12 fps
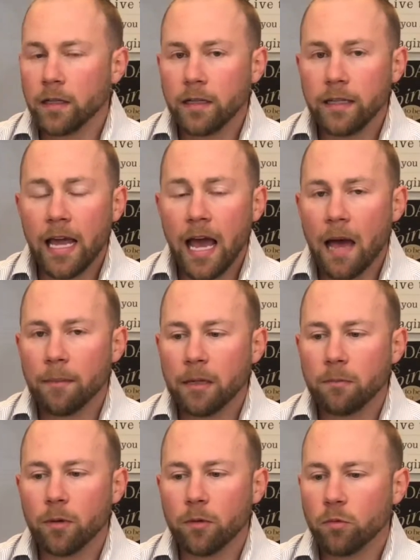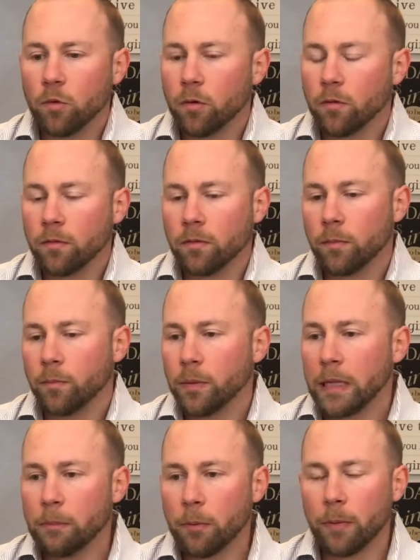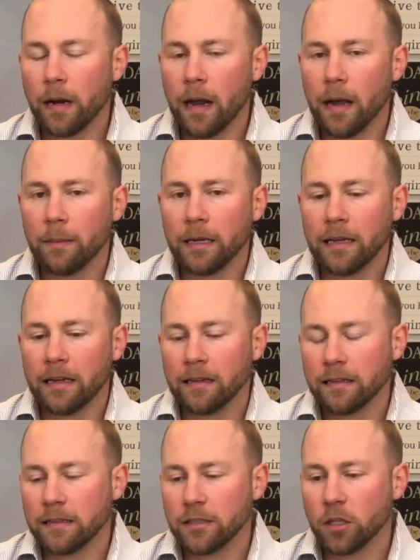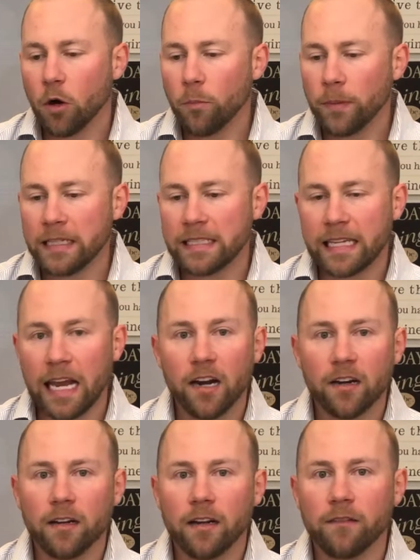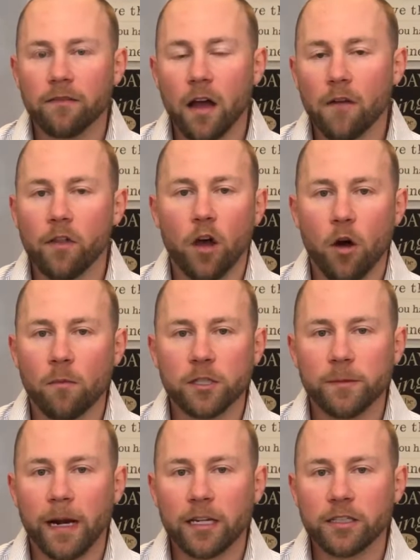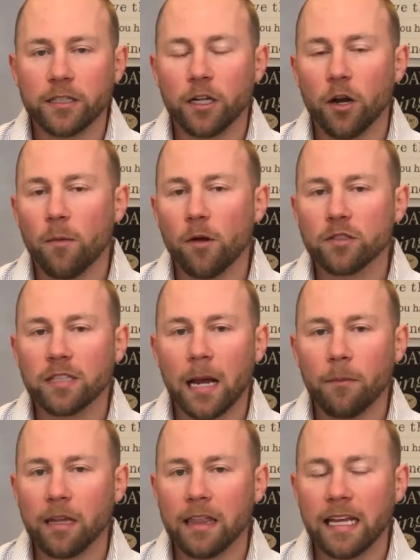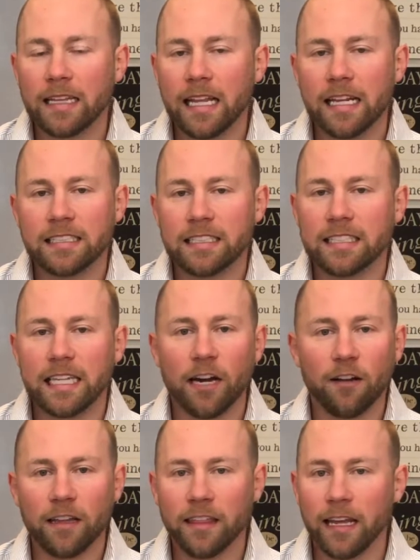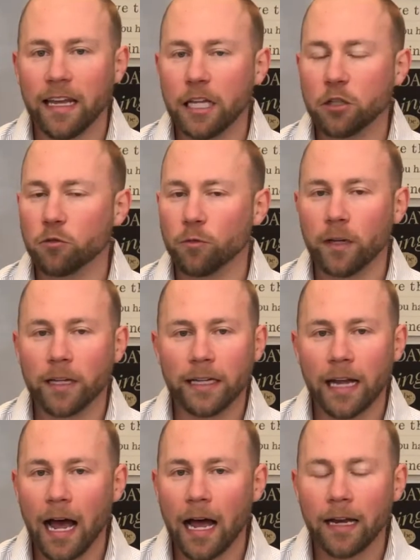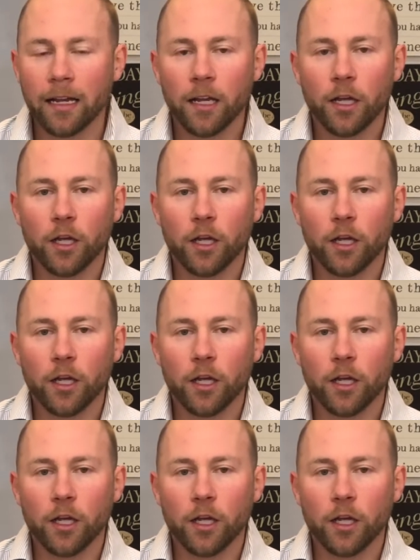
Yeah, I mean, well, be prepared. I mean, don't be scared of the home inspection. You know, most of the time we think that it's a scary thing. It's really not.